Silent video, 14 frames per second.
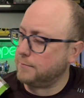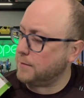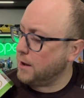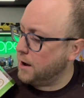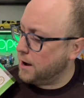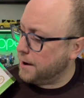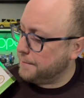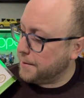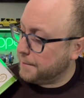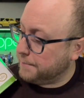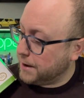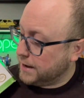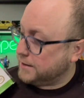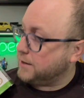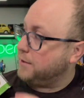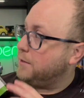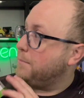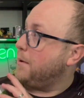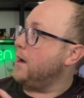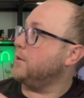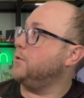but the
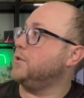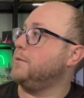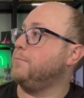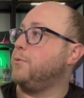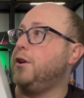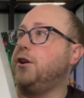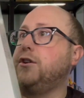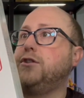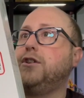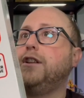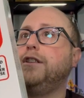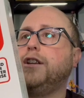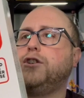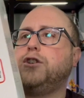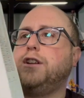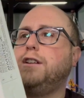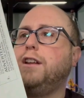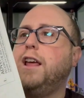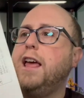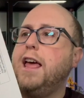box was in pretty good condition,